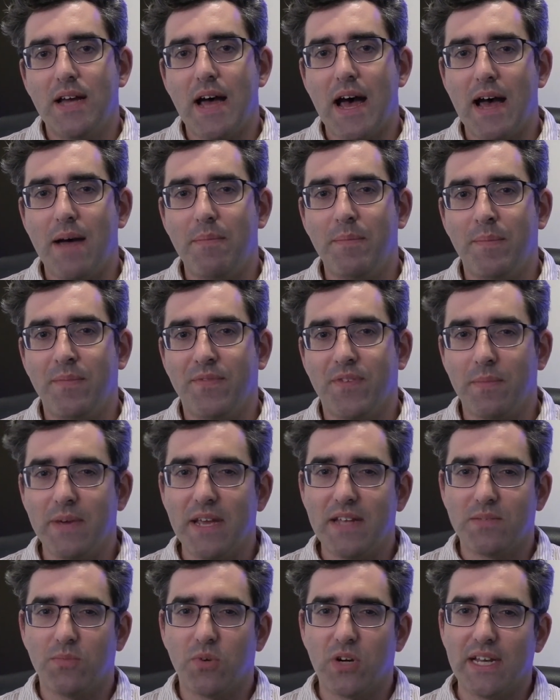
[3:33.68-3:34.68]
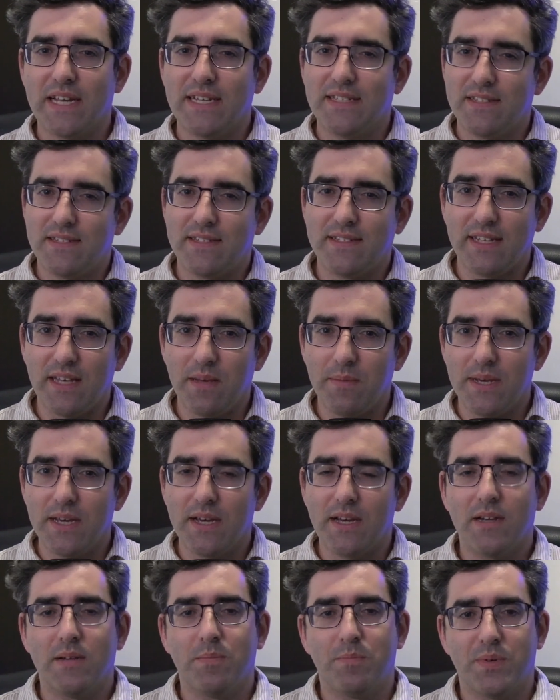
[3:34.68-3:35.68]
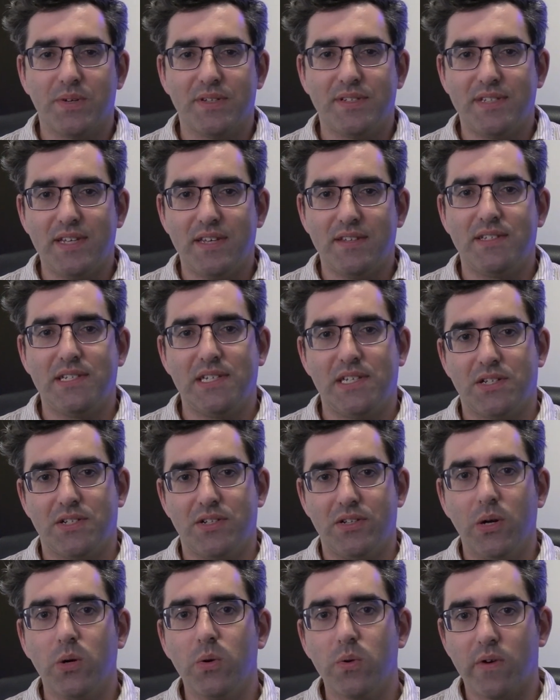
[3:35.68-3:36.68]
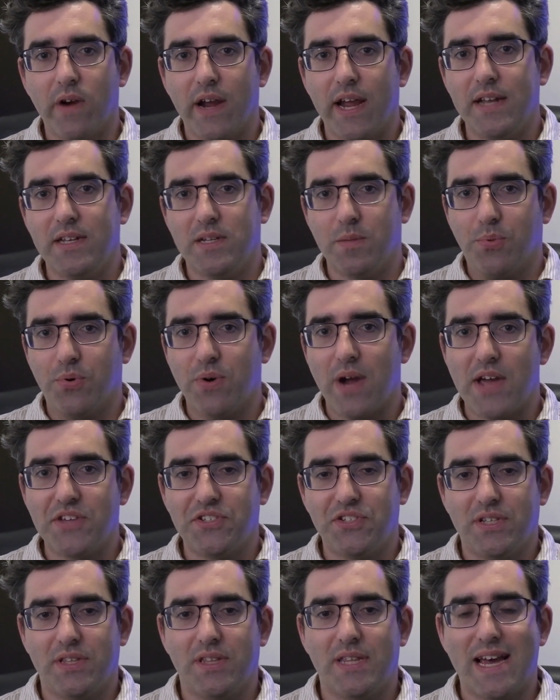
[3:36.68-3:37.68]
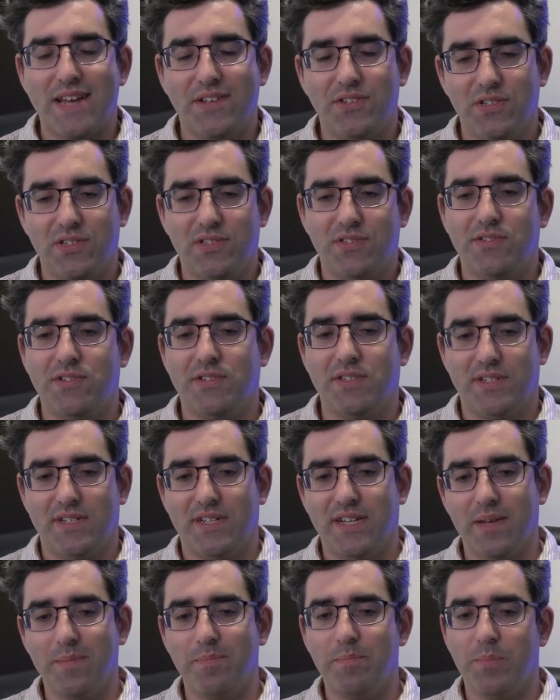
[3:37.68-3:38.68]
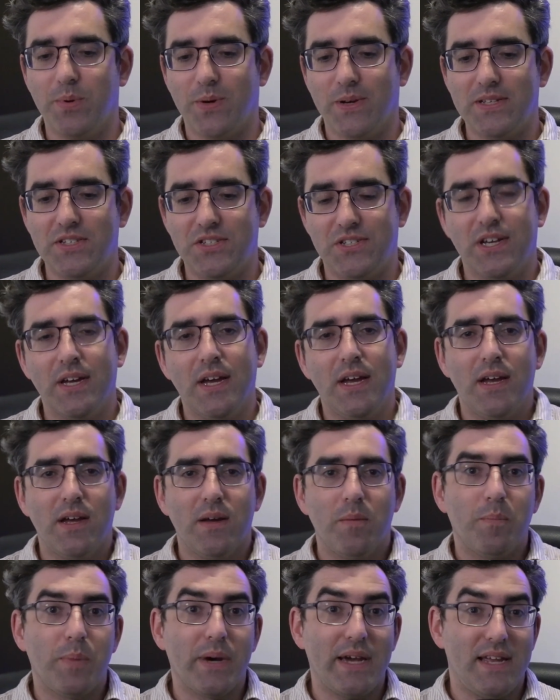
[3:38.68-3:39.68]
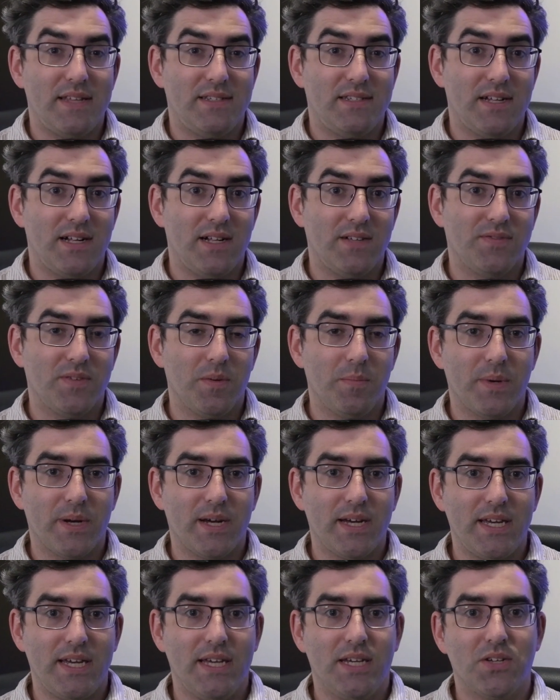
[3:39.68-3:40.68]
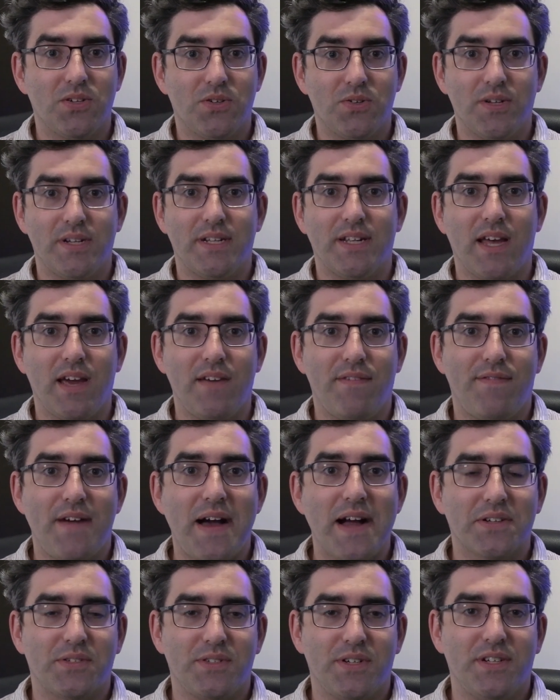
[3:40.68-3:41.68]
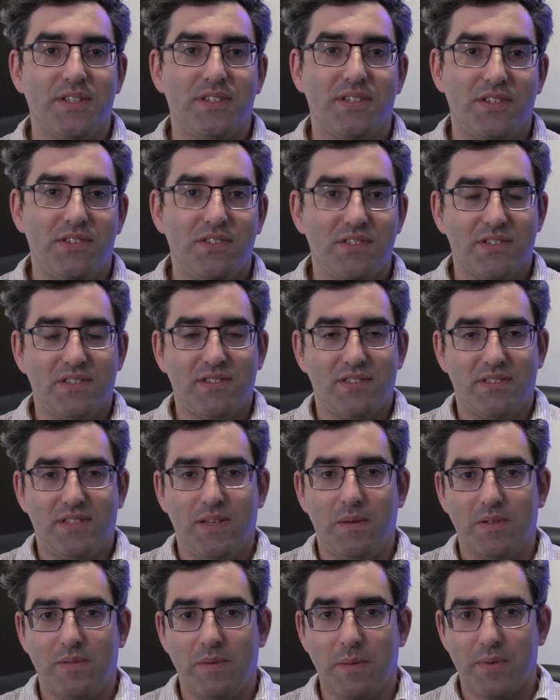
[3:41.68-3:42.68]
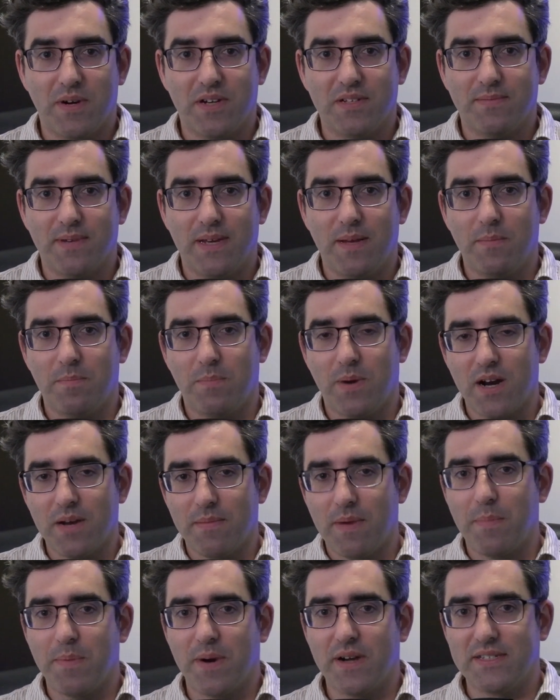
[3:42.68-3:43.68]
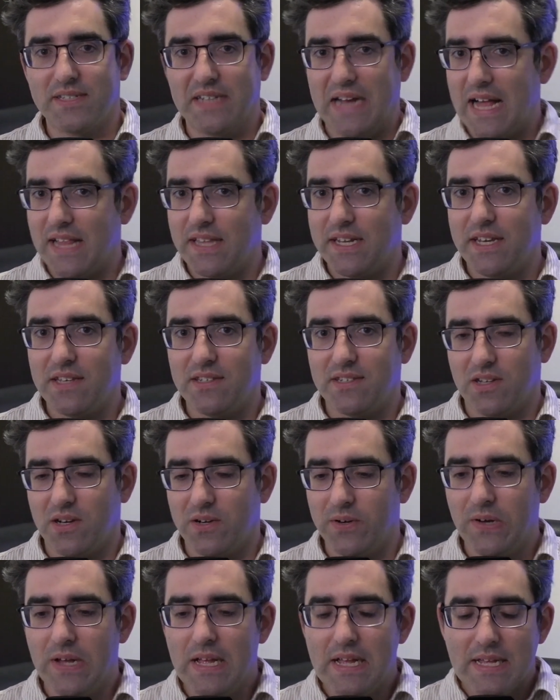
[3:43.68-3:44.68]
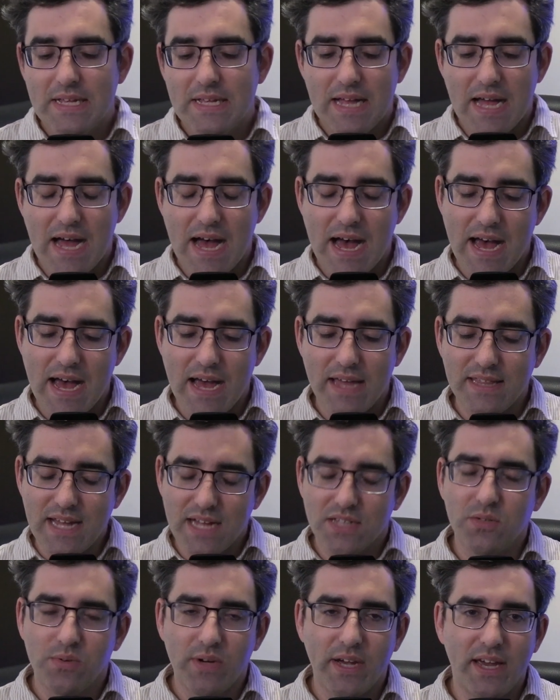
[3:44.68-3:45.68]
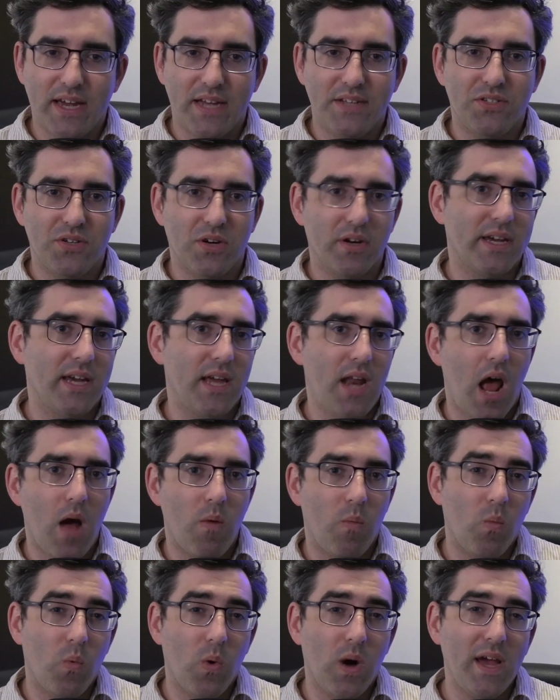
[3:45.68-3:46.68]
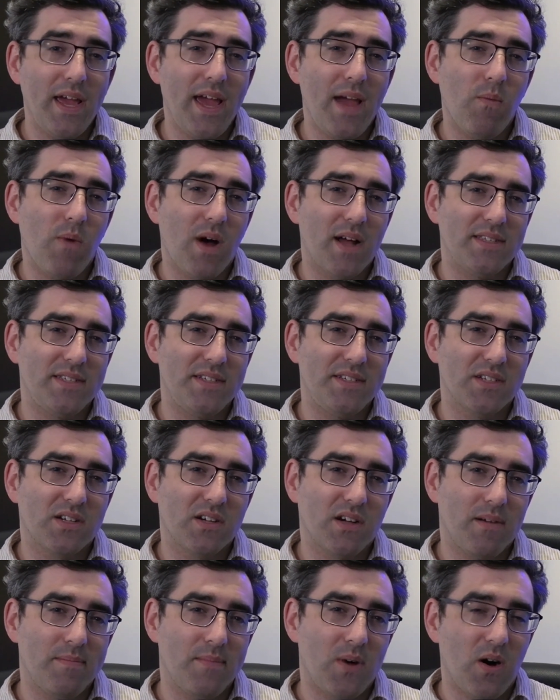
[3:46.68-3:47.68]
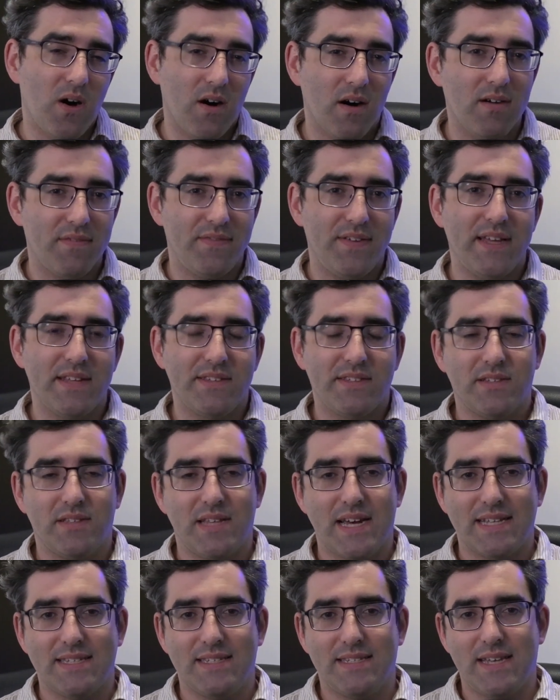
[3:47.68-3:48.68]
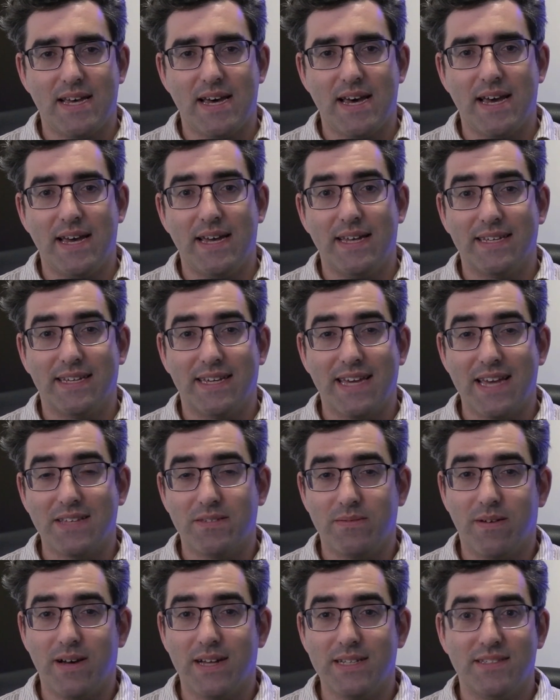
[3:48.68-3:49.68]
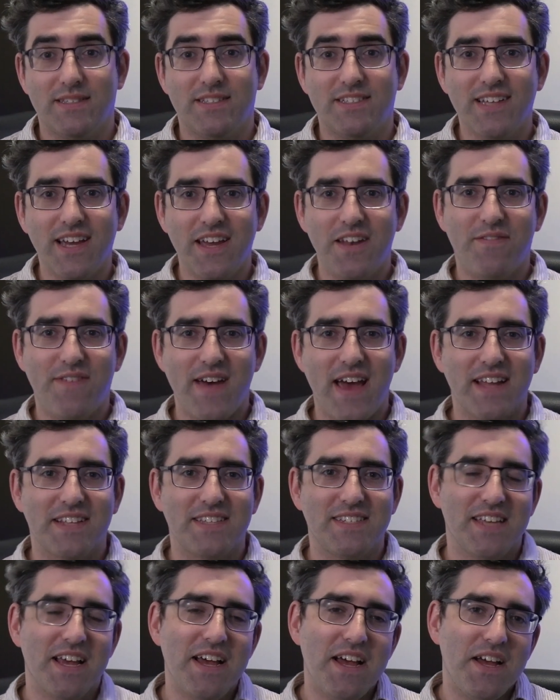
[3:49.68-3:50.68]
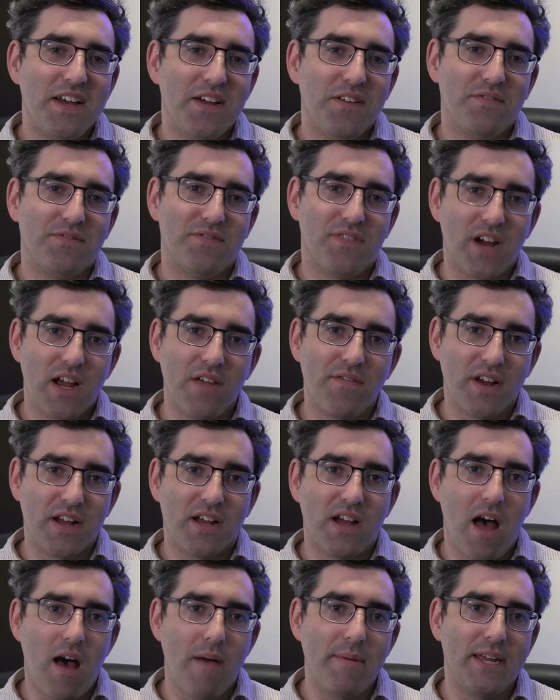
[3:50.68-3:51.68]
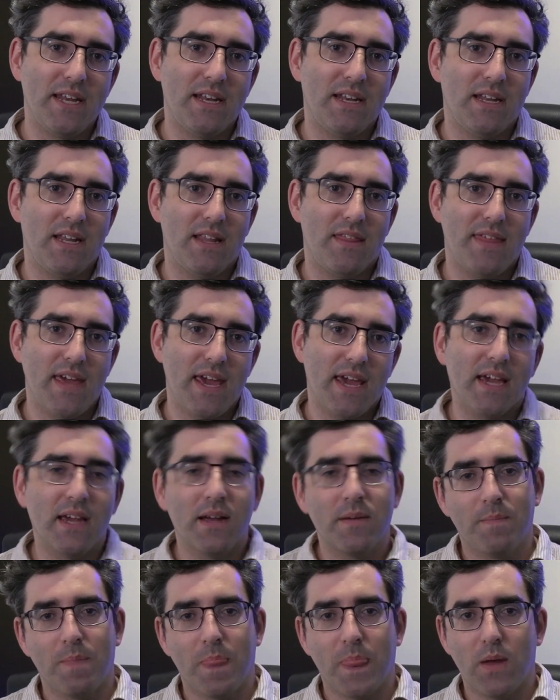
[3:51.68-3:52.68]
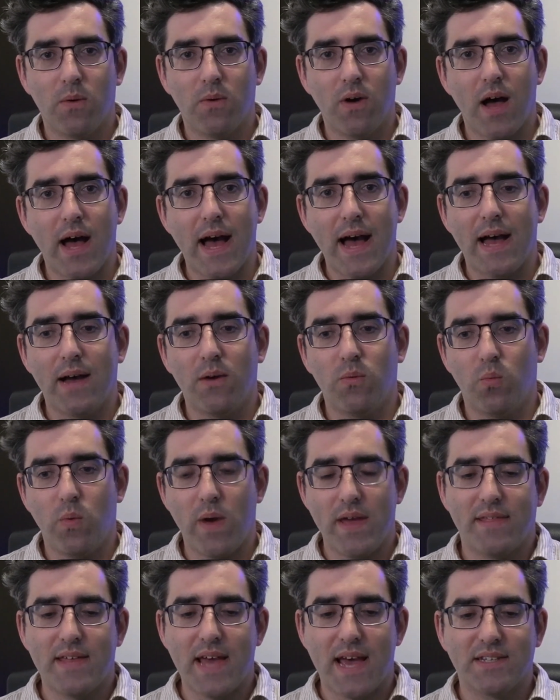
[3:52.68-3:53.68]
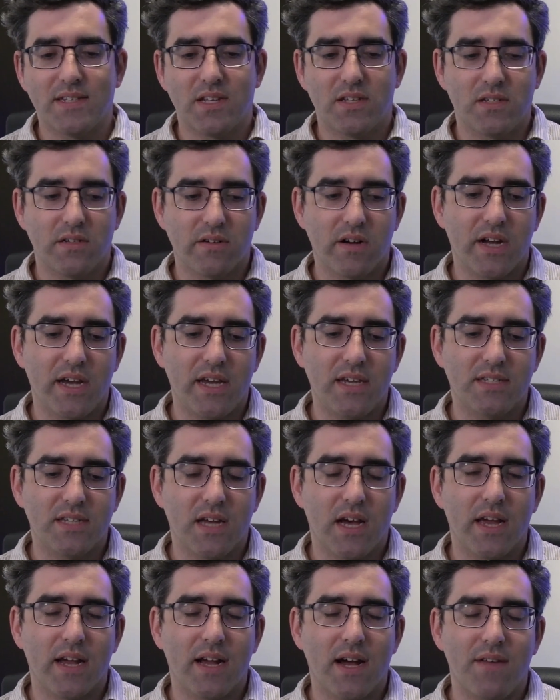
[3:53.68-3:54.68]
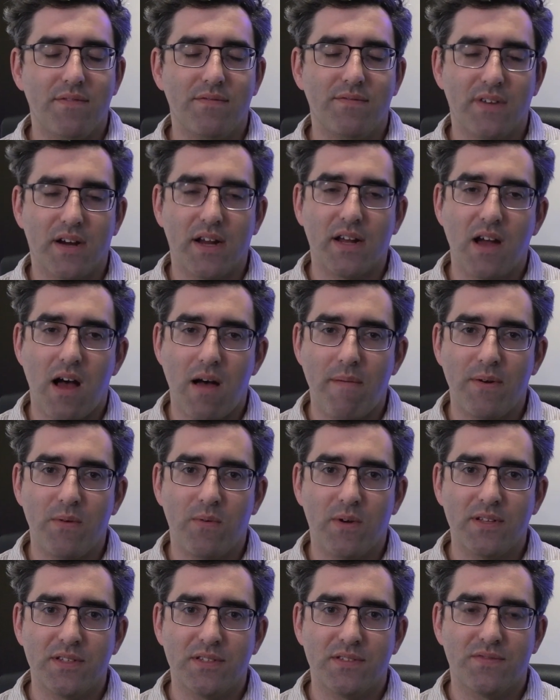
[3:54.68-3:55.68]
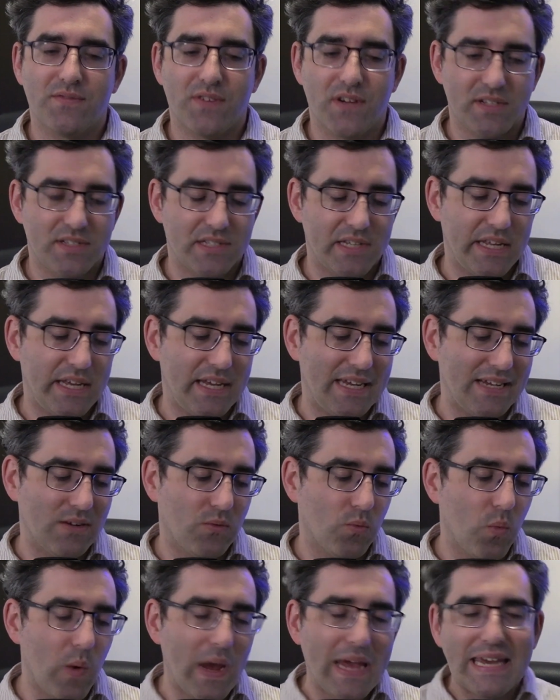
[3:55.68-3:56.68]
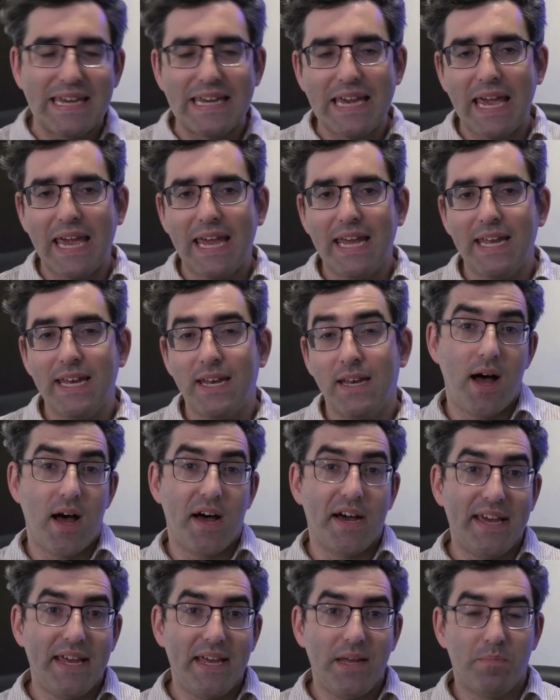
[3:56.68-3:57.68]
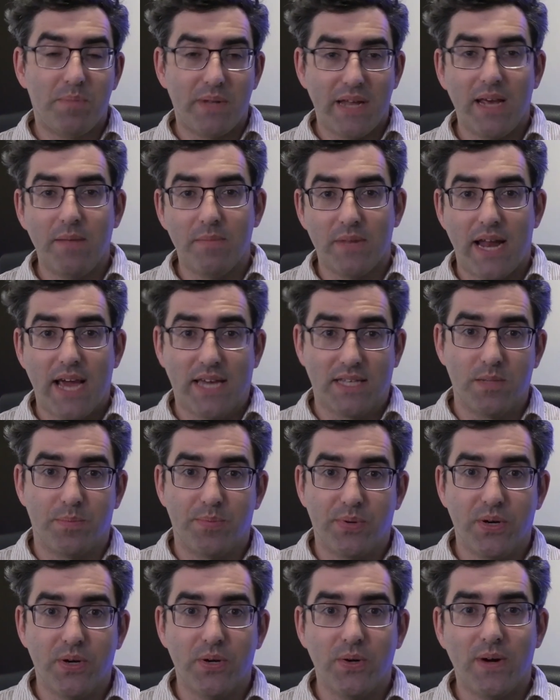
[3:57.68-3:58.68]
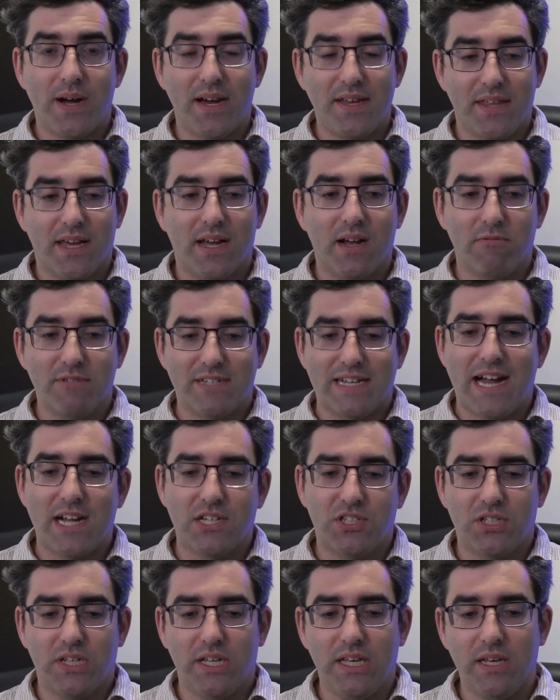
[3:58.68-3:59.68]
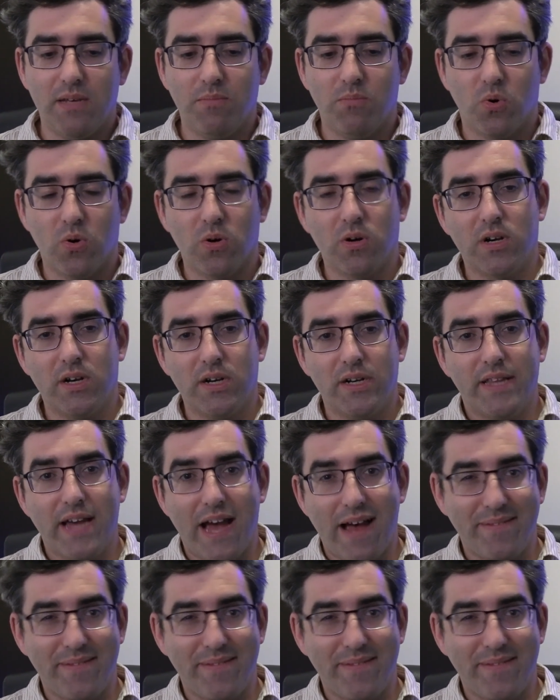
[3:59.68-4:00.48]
for me it's more like dysthymia, persistent low-grade depression that just doesn't like budge by itself or by good life factors. It just seems to be part of my personality. So that's why I took it and why I wanted to come off it. So that's, guess what? Side effects. Very, very common thing with SSRIs. I got very common ones. Firstly, weight gain. I blame the Lexapro. I think it was actually more the